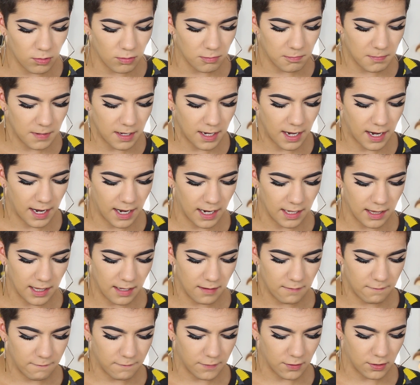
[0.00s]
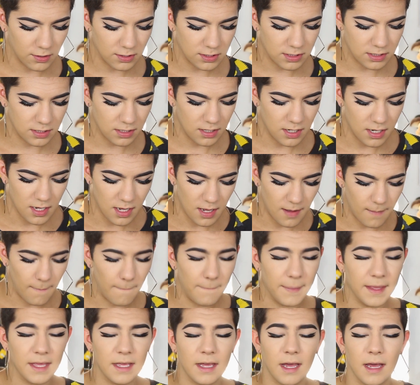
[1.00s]
go with my highlight first
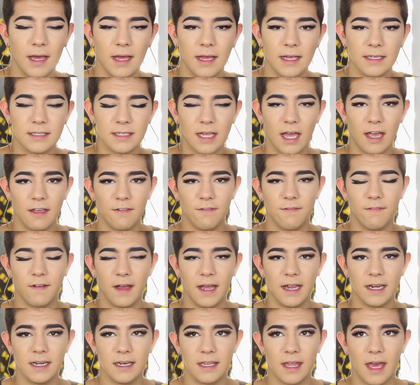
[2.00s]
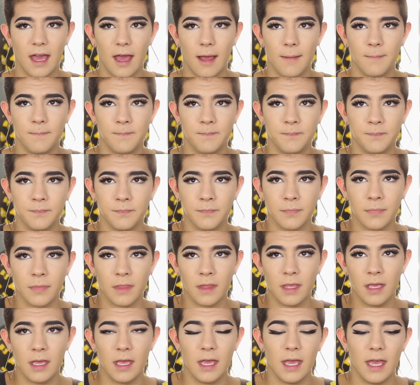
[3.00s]
because I find that
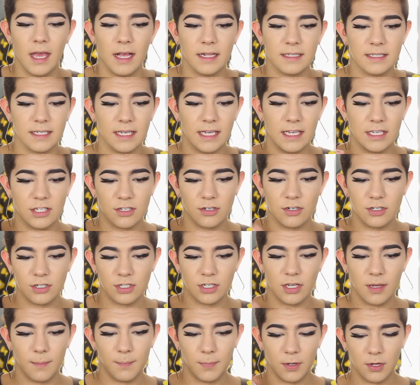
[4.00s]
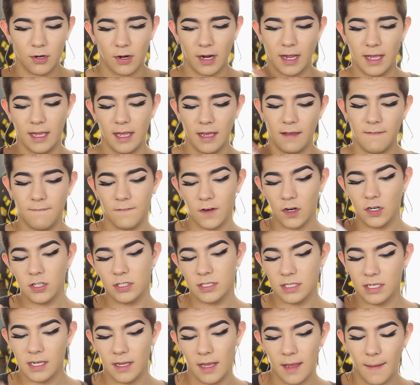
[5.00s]
it's easier to put your highlight
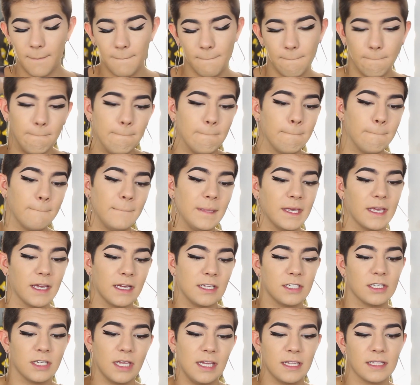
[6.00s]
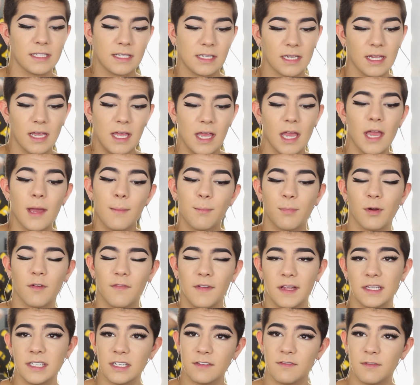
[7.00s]
first because it
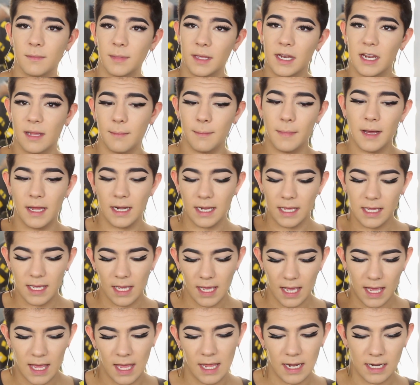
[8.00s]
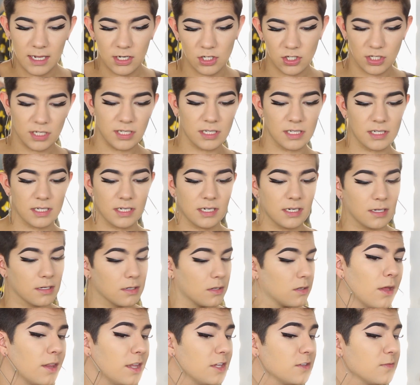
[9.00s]
prevents it from getting muddy, and it just,
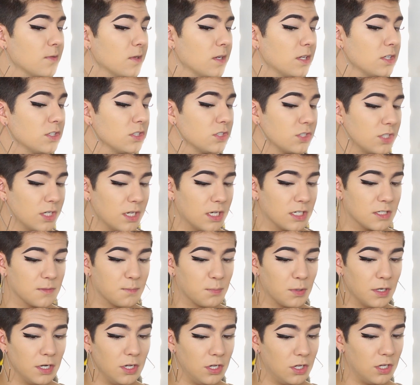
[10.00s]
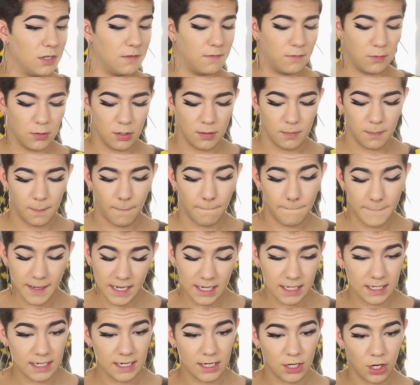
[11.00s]
this foundation shade is pretty good for
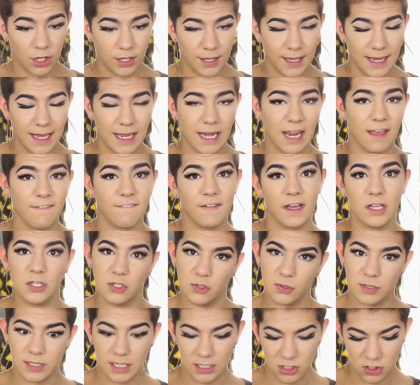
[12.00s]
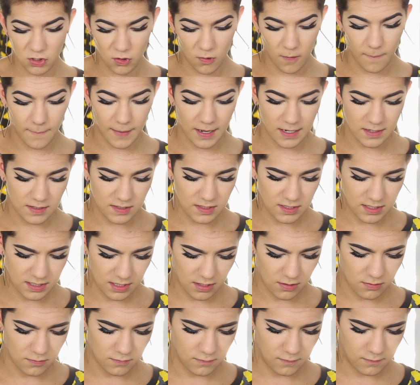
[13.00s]
picking it online, if I do say so
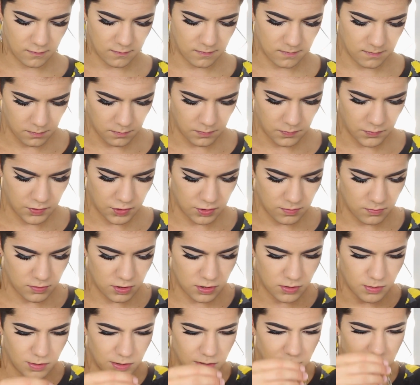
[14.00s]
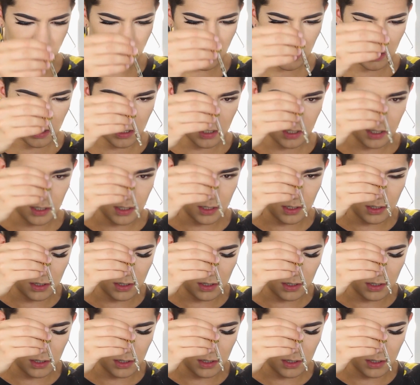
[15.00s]
myself. So I'm just going to take